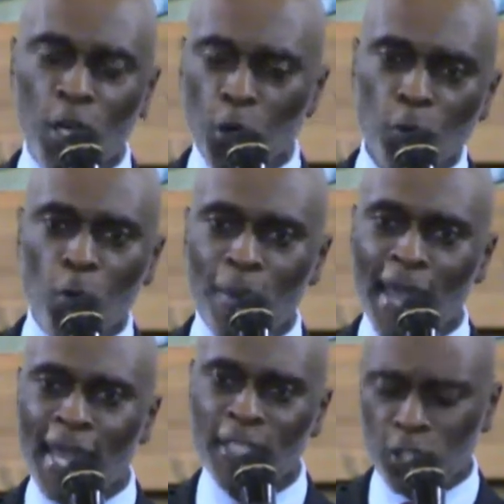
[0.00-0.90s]
a lukewarm
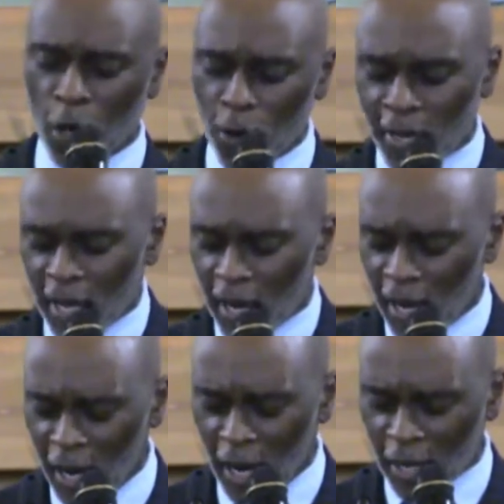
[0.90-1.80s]
age you know
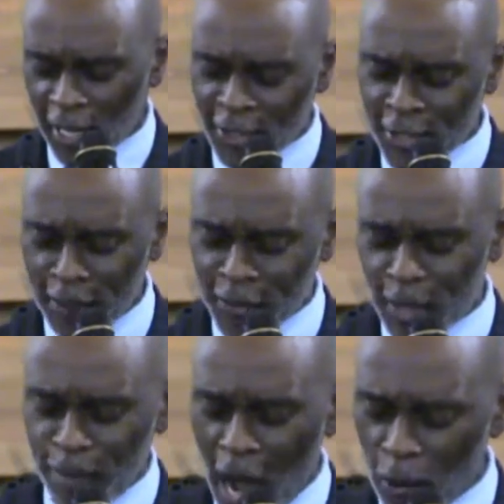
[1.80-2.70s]
uh, it's something
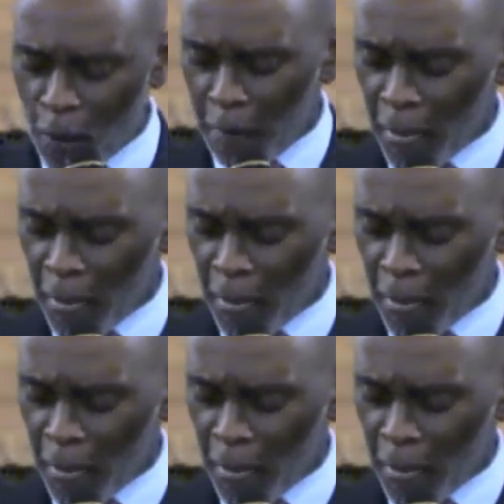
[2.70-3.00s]
about